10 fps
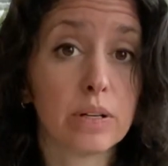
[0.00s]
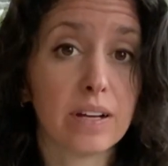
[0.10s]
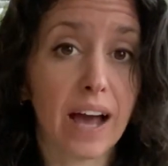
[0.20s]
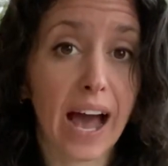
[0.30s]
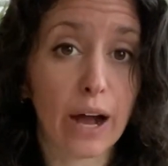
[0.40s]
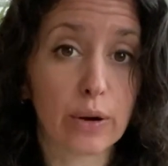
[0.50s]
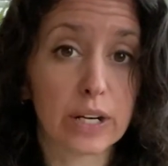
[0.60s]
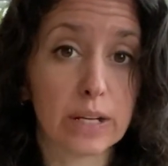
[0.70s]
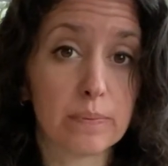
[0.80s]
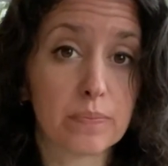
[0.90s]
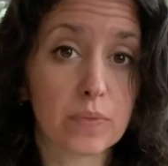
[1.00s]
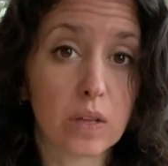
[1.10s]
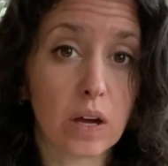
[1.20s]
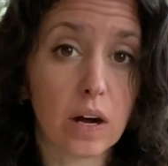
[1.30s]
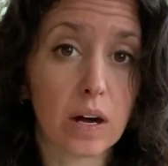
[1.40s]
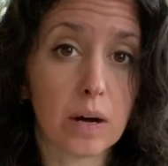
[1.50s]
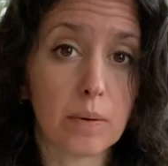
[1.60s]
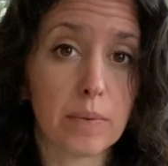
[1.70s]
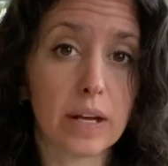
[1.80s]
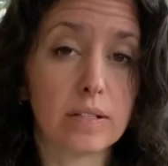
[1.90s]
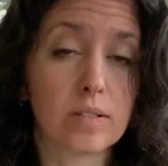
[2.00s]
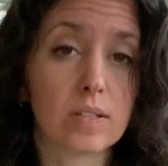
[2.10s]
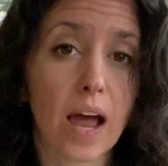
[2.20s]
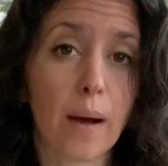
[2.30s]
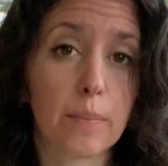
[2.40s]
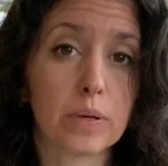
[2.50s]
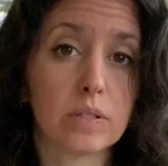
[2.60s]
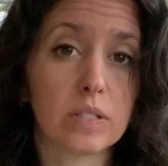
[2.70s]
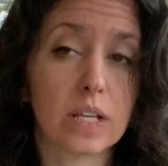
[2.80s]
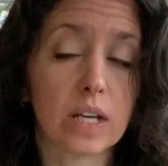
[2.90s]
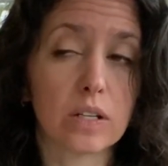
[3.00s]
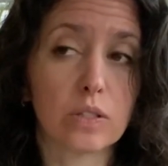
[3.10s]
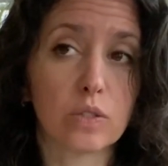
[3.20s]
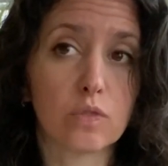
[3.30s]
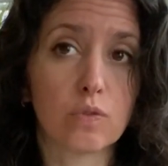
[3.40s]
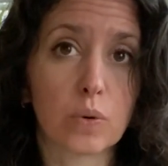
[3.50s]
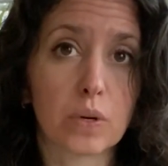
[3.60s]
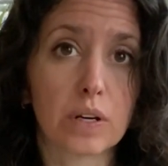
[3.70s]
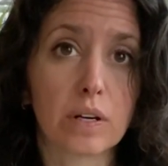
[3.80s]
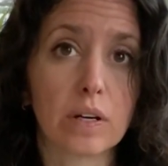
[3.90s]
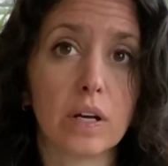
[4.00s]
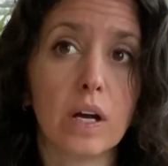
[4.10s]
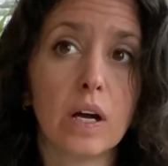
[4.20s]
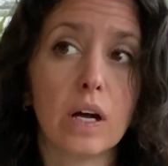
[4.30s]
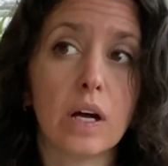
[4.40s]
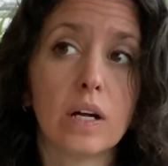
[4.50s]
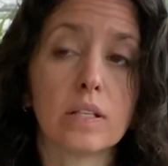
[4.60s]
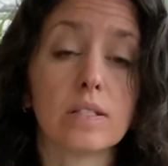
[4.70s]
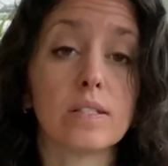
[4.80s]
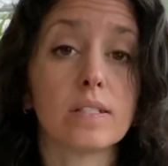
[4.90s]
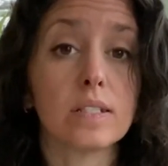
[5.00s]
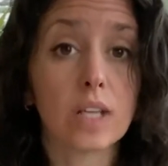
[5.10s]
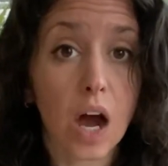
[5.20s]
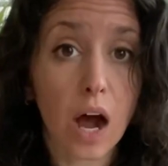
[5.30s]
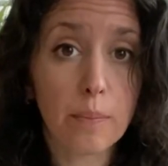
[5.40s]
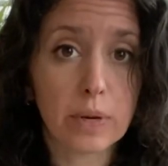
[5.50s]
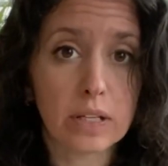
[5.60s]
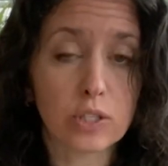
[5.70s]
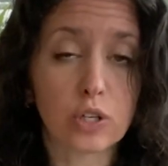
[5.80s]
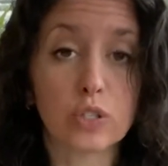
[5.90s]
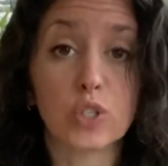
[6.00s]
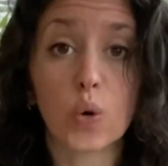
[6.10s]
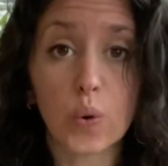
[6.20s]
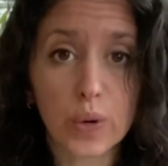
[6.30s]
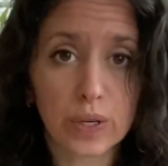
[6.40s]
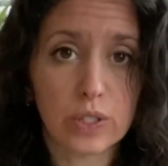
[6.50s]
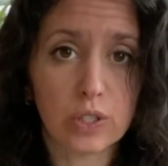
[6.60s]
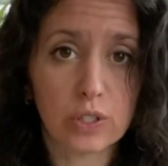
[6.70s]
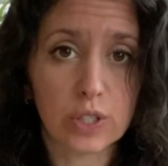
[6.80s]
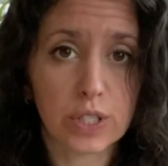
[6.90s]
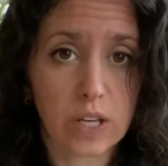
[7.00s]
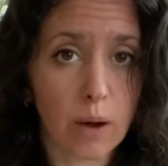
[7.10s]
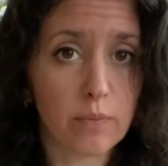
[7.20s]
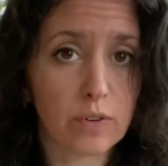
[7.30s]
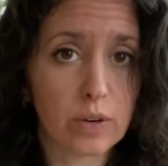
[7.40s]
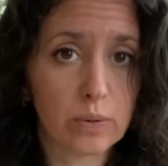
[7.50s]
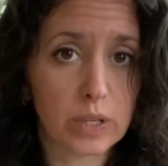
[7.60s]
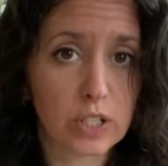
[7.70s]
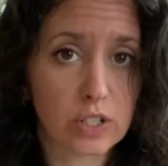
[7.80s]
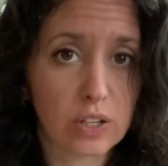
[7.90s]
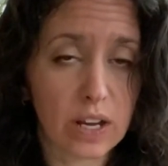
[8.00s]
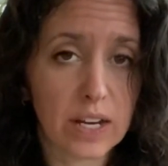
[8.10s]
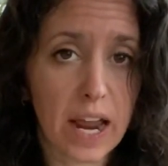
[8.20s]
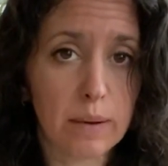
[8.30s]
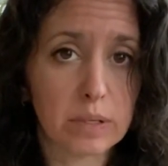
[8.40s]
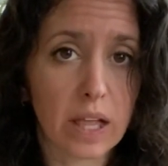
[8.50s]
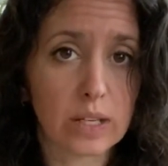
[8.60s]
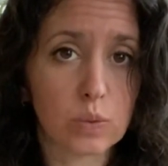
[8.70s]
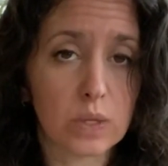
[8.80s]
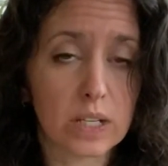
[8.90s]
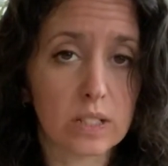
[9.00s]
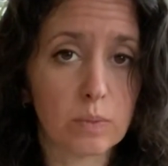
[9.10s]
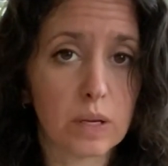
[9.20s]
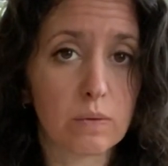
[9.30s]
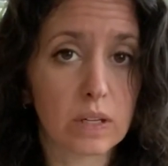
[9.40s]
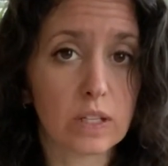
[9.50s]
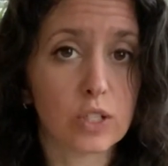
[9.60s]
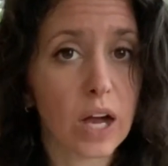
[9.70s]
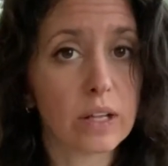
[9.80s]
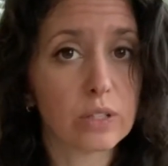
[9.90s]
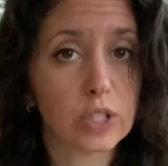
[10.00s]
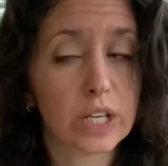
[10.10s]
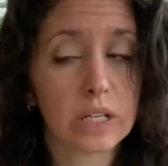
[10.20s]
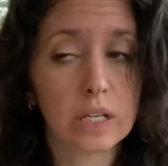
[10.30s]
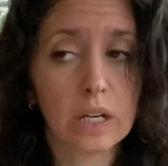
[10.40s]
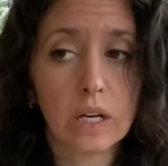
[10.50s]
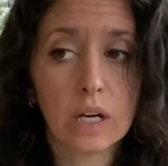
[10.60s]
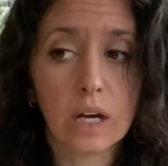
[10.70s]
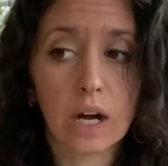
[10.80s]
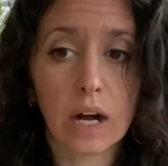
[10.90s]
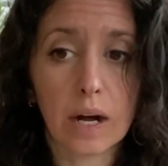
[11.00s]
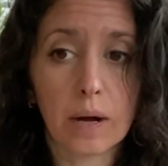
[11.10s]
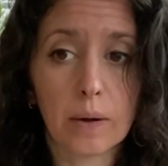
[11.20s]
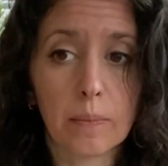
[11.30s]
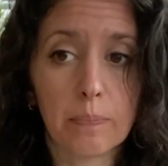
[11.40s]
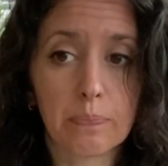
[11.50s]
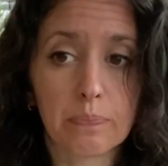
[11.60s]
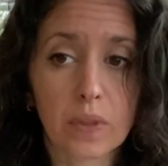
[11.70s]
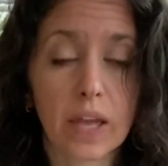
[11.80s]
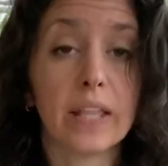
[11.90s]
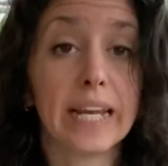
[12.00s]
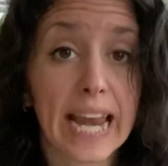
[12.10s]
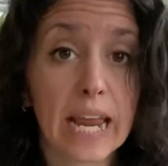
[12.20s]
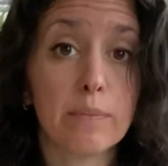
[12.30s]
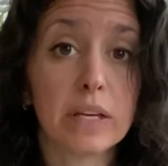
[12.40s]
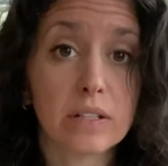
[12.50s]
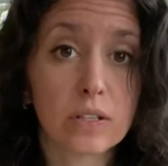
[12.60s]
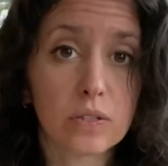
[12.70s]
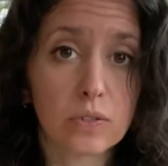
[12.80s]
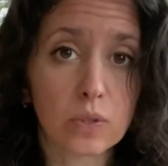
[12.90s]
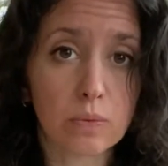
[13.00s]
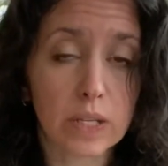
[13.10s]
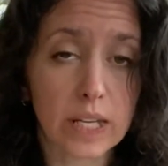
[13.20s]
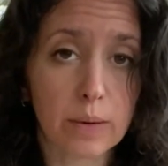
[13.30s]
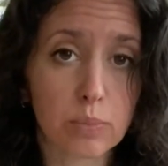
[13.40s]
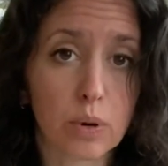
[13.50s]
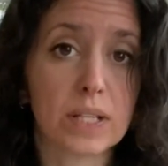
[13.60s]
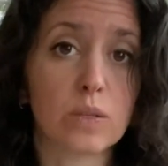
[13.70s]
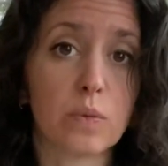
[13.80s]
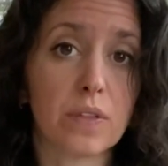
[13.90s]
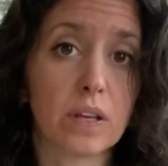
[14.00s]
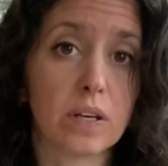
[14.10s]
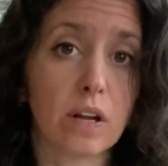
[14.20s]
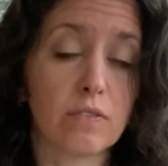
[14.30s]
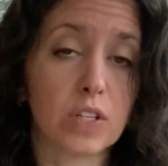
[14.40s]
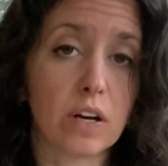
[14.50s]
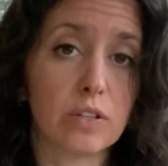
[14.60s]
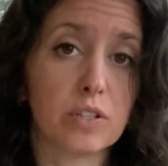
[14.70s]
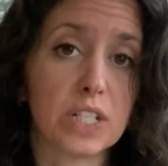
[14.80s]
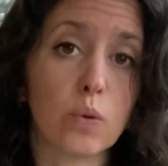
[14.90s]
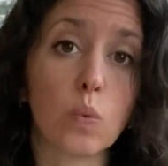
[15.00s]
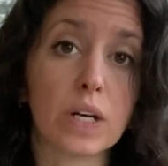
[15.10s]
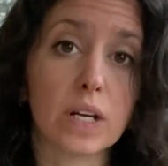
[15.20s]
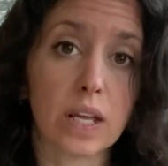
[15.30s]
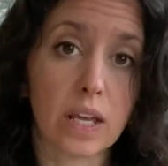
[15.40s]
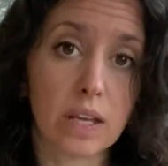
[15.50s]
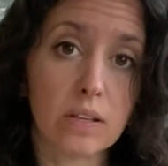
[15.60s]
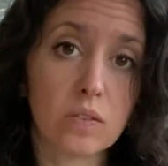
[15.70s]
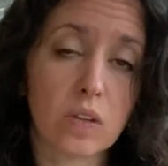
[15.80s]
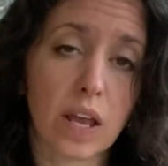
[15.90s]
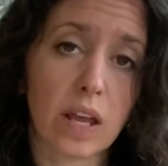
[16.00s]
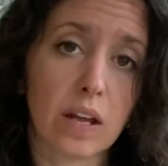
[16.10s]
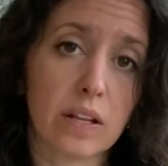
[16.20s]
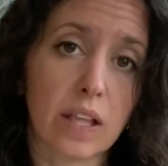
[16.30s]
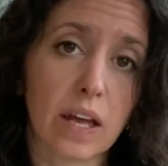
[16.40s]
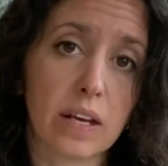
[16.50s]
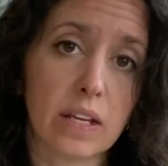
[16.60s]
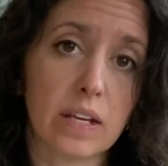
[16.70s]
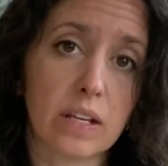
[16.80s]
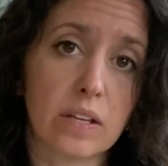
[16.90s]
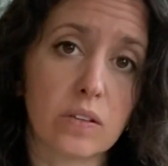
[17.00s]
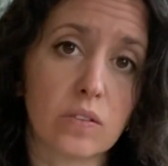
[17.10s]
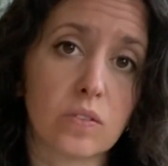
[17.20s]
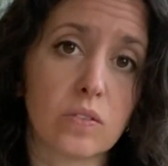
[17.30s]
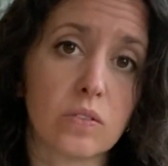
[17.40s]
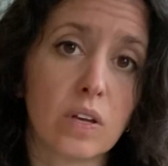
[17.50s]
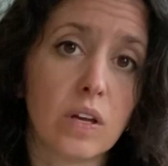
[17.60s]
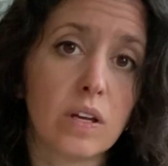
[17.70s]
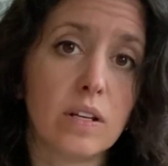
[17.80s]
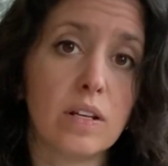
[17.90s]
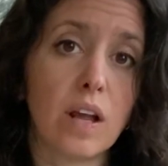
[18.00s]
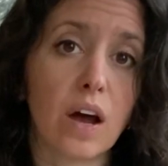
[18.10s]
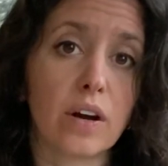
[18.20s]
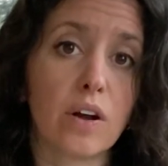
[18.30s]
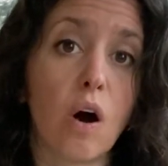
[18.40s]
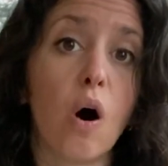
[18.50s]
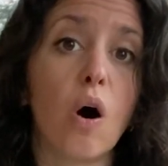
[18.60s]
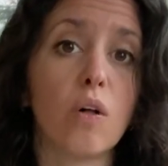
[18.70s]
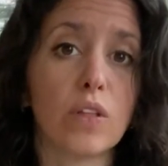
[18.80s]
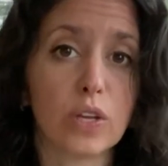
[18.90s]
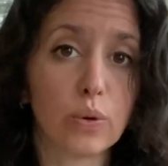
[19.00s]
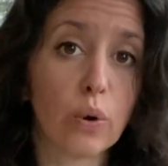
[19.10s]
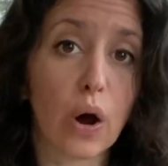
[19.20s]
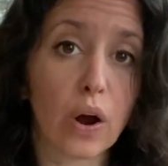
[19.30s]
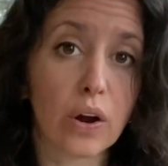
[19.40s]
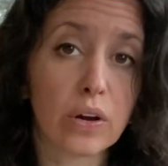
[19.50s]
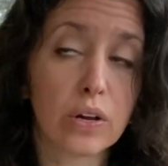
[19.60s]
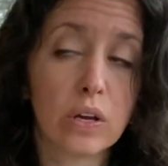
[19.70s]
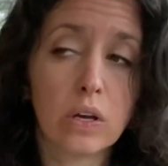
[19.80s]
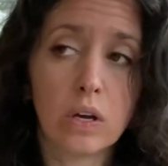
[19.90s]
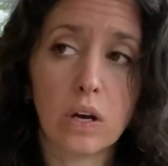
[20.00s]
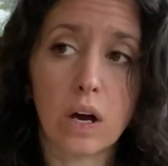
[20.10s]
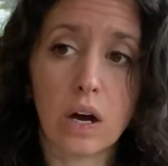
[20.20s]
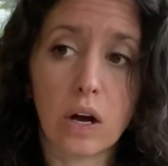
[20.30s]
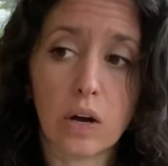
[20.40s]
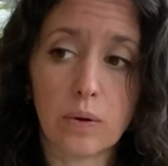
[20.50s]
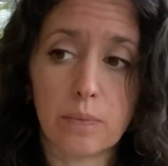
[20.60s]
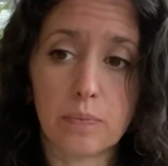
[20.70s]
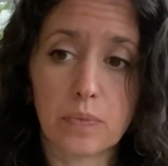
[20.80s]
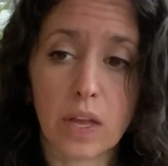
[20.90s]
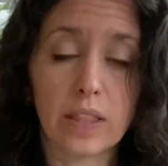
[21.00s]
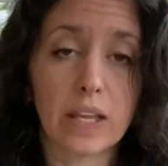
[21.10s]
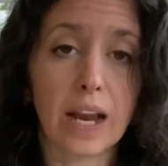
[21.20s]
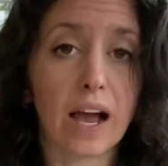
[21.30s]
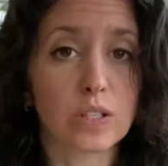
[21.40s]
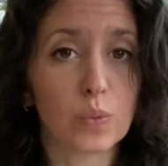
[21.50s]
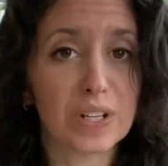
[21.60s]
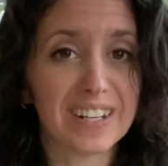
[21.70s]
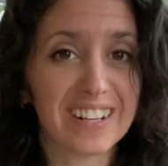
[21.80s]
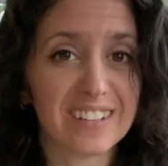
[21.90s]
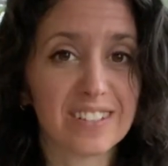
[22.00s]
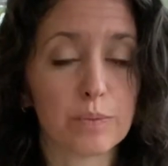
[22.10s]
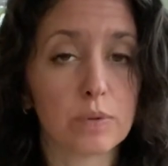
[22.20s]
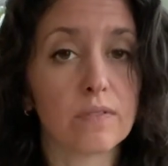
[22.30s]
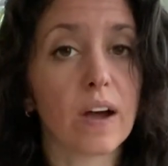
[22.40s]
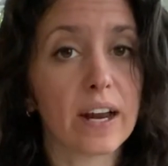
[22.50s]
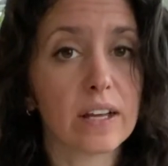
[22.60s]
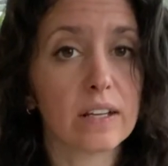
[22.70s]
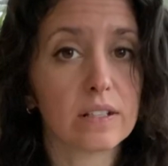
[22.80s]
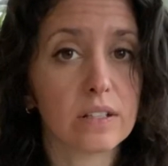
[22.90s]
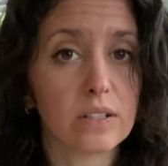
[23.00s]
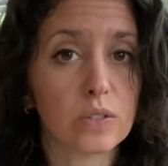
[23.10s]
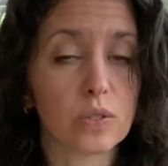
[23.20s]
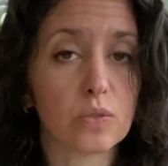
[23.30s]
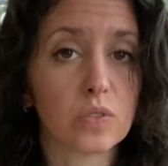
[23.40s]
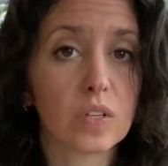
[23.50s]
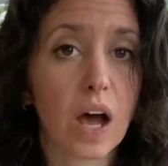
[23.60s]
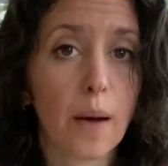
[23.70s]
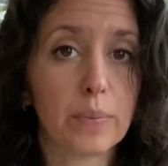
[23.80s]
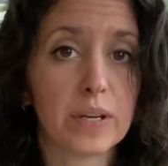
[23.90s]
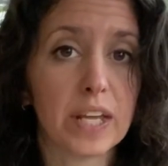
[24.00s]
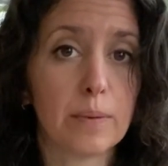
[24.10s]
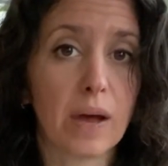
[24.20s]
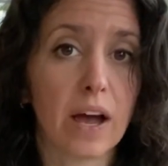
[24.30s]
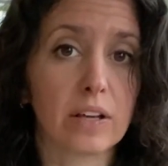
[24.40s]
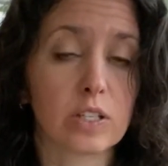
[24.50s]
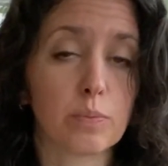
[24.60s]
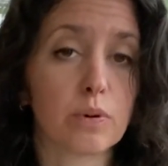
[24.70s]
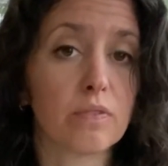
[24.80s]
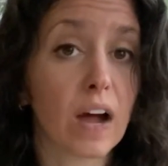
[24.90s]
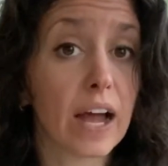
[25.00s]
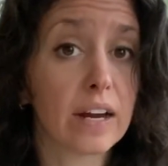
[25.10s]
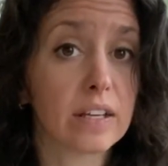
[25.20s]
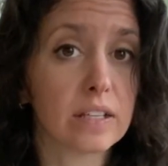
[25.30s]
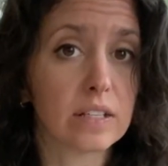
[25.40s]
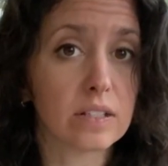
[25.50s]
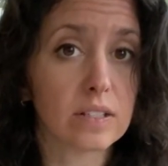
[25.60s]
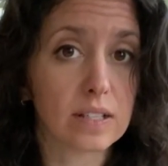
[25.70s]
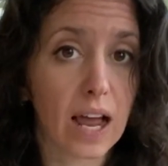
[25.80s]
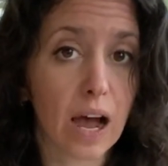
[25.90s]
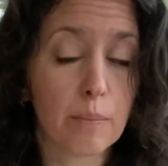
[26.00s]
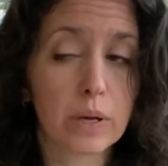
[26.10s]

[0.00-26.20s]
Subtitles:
acronym, and SNAP stands for stop and turn towards your discomfort, which I named last week as being really challenging, and then name it. So really get present with it enough to understand what it is and that it is not all that you are, and then ask what it needs and provide it. So stop, name, ask, provide is SNAP.